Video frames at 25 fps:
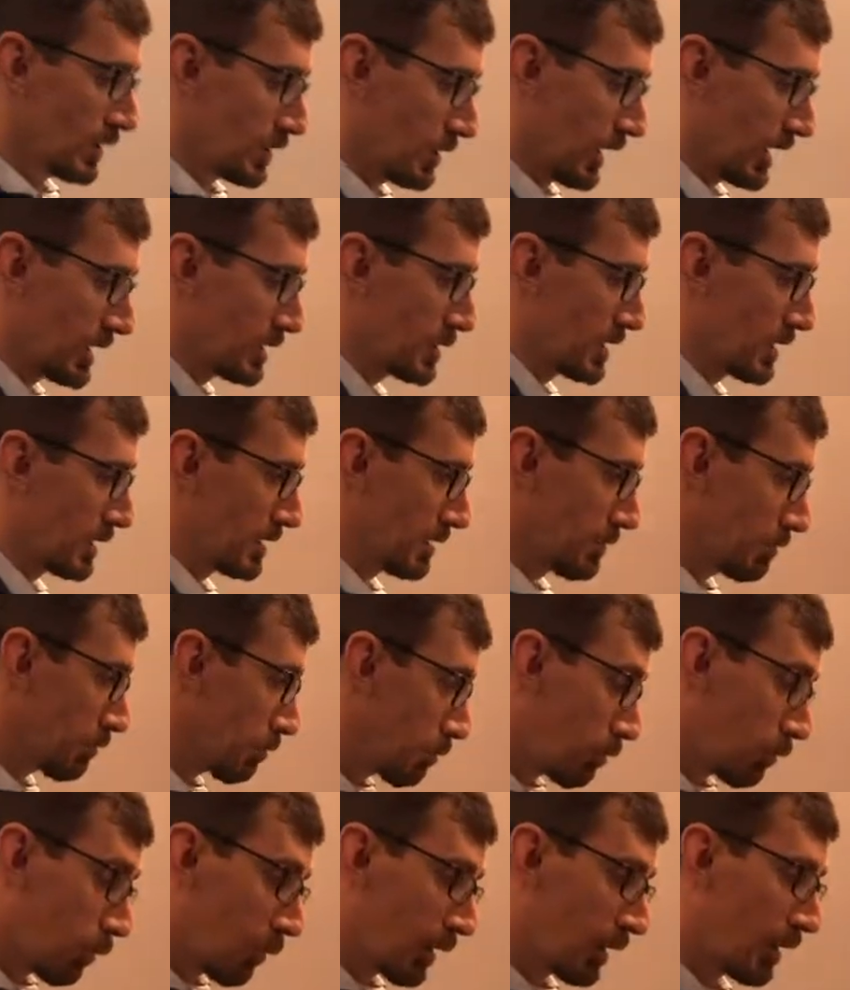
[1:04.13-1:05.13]
So that's
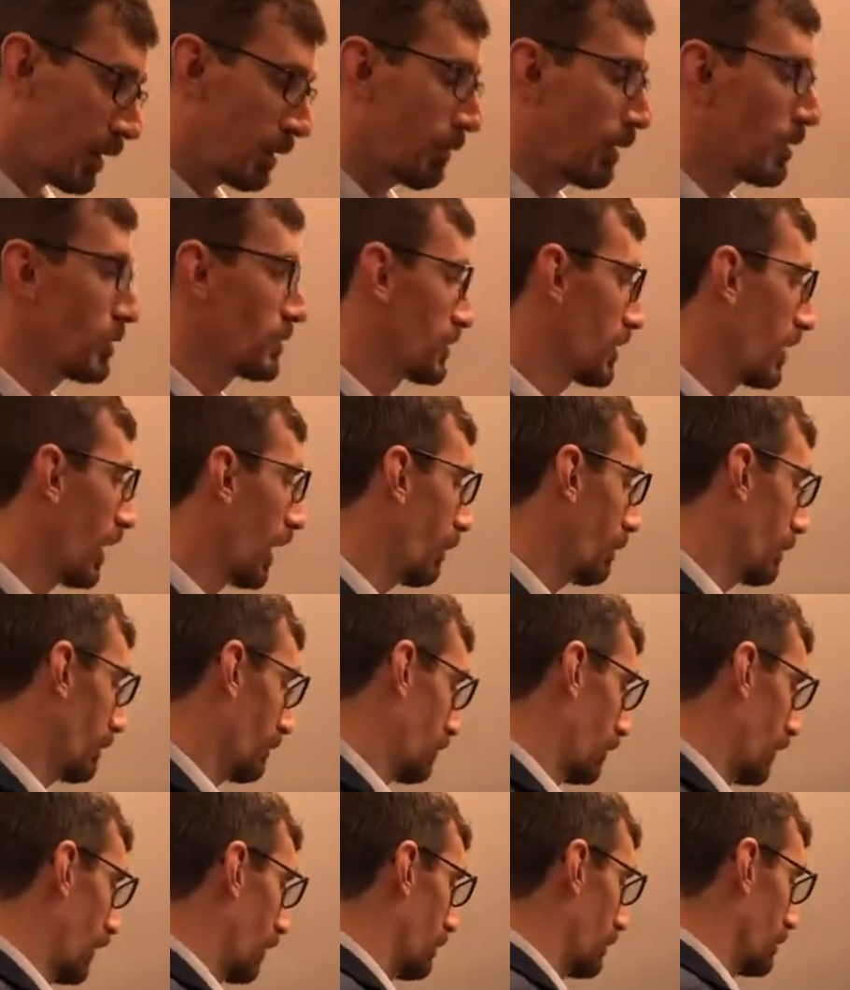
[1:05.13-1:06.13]
one of the most common
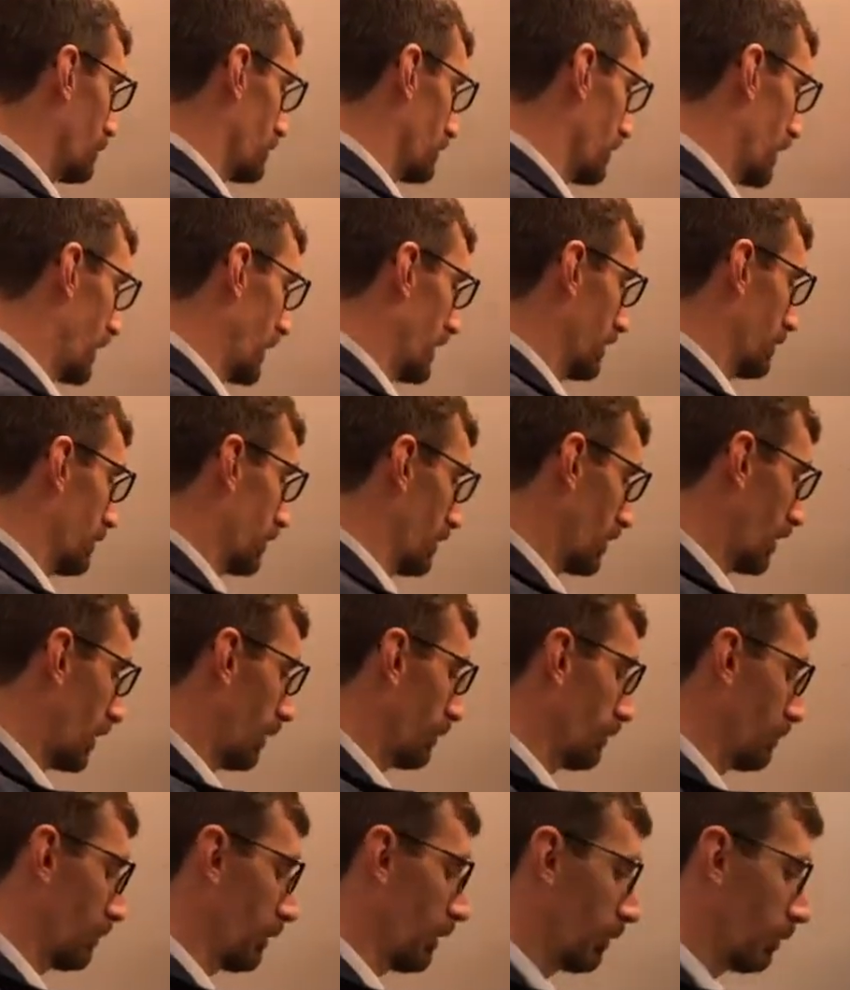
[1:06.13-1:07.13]
problems, right?
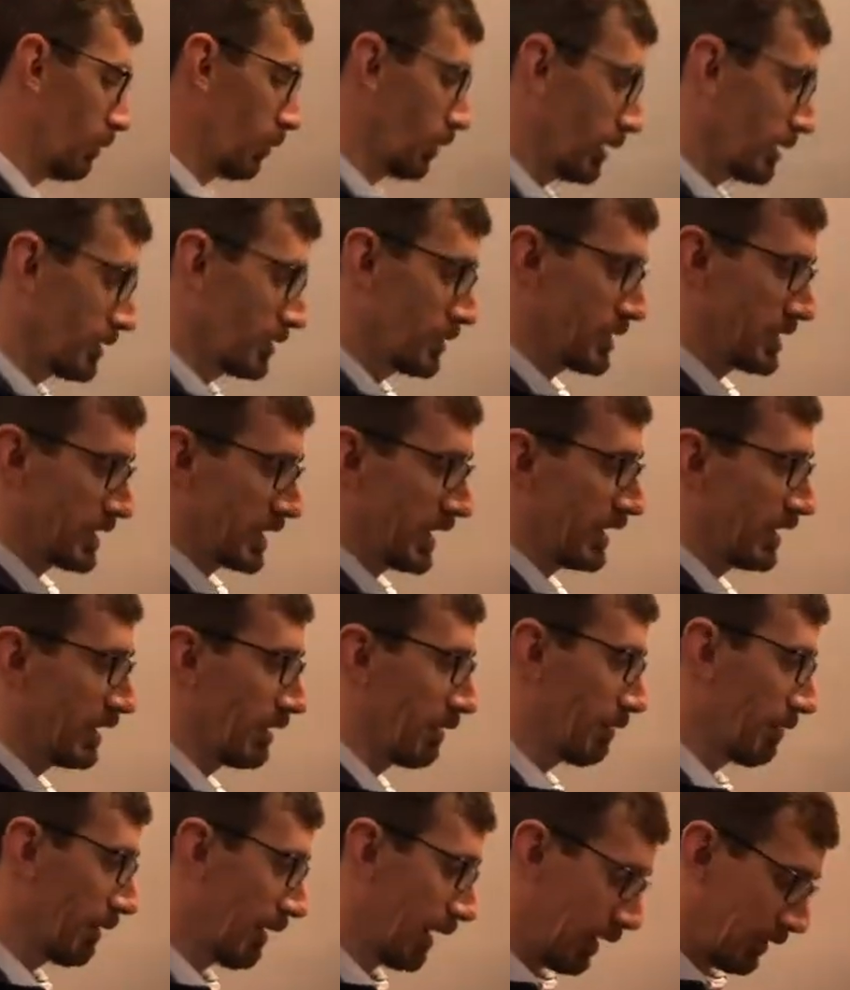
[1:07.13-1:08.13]
Common problem one, just getting
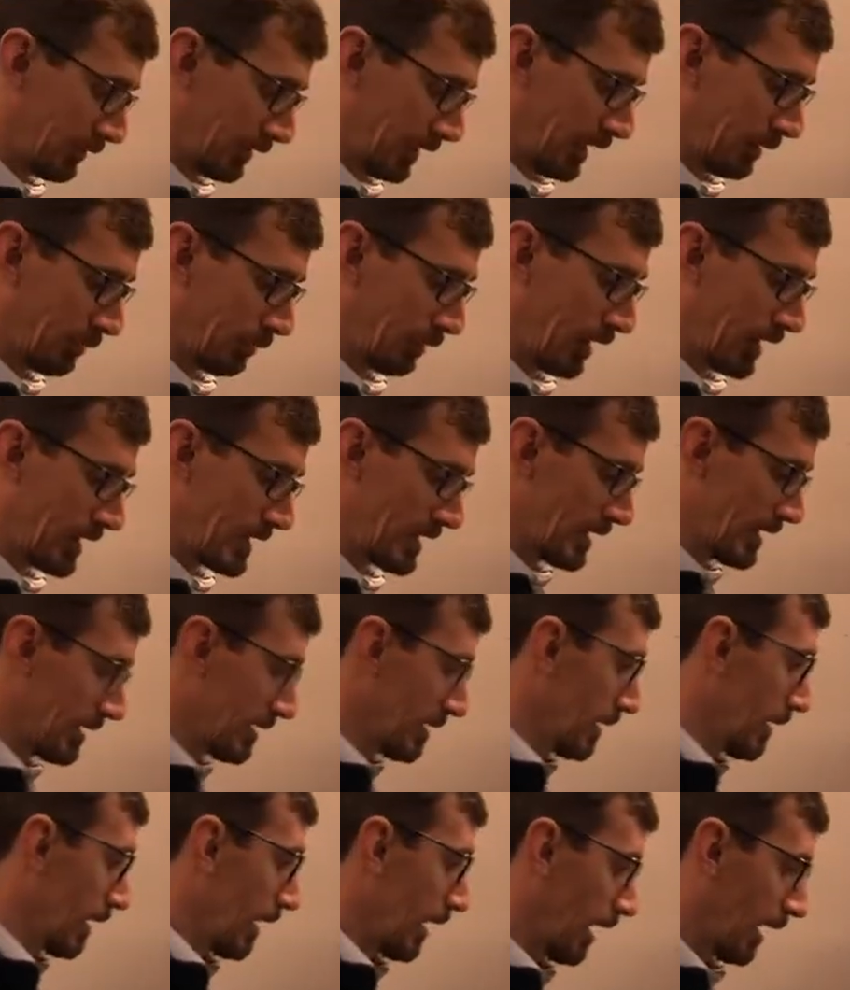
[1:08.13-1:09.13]
the file name right
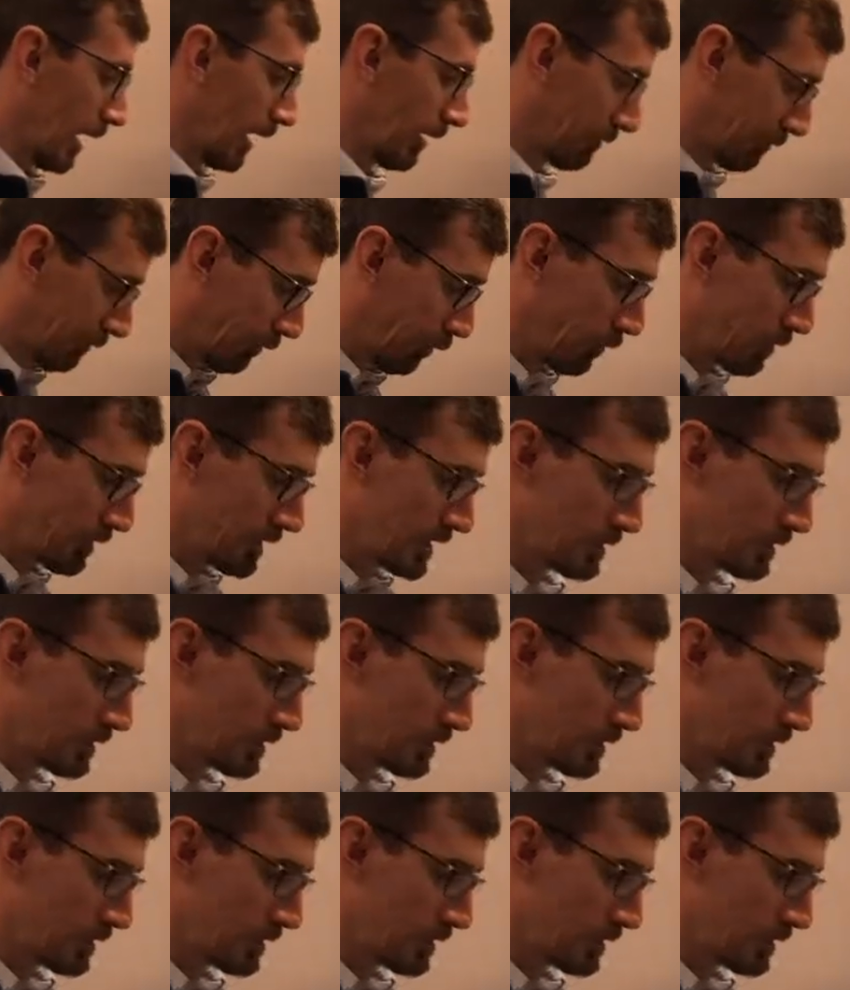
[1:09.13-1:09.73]
uh, for